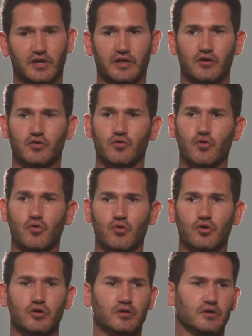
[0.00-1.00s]
you know,
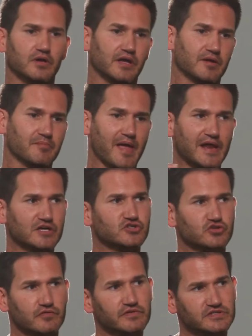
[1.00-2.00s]
or a managed
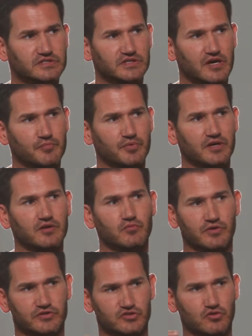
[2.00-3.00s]
services company
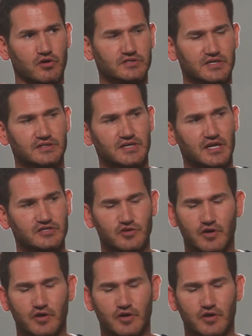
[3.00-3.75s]
with strong technology,